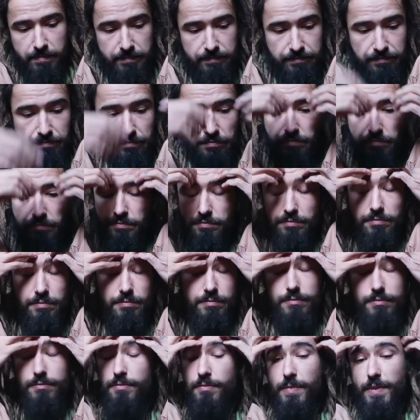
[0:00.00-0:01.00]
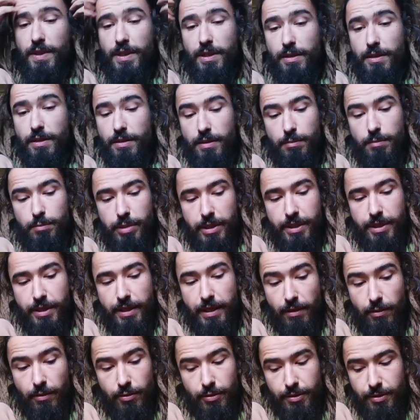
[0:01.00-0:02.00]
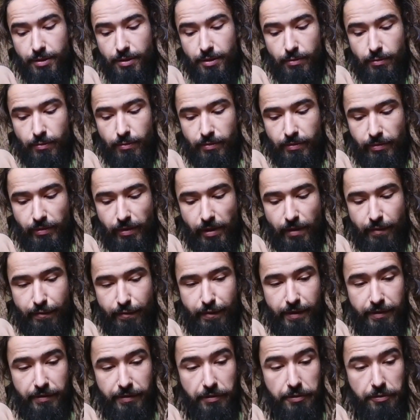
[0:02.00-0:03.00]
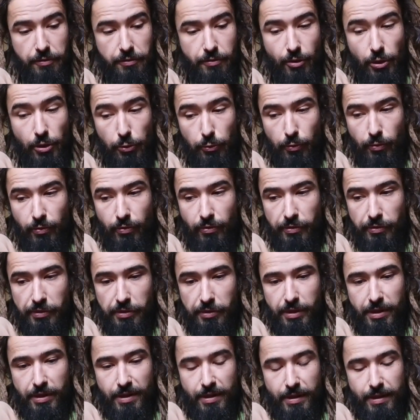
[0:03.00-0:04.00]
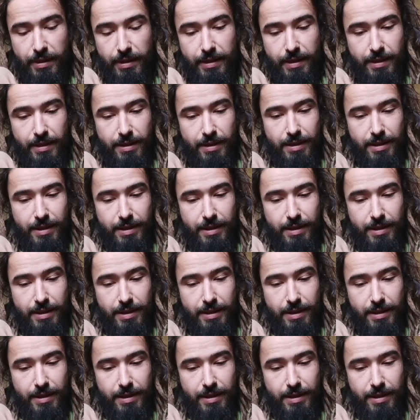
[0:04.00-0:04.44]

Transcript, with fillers: But I could use stuff as it grows. Um,